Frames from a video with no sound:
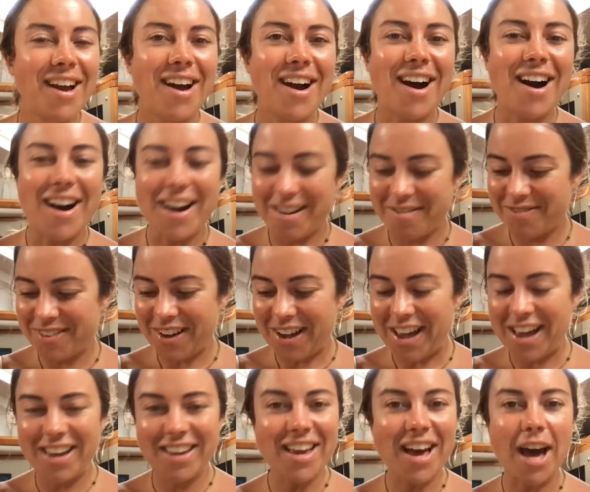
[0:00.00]
But
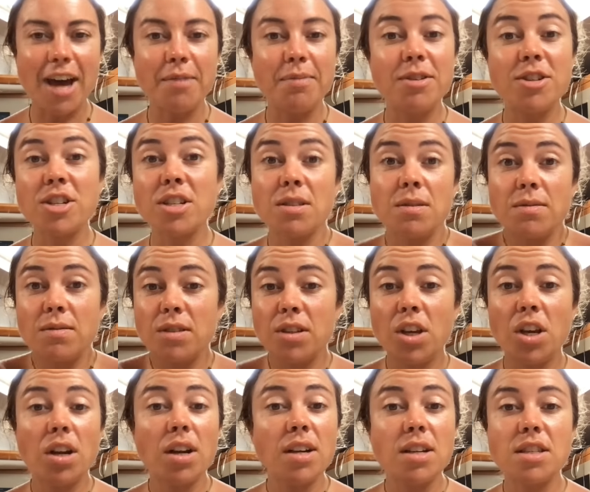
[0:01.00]
yeah, I'd be just
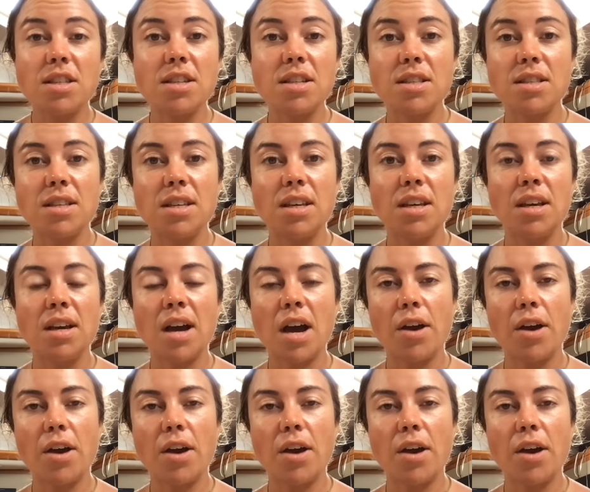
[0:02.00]
curious to see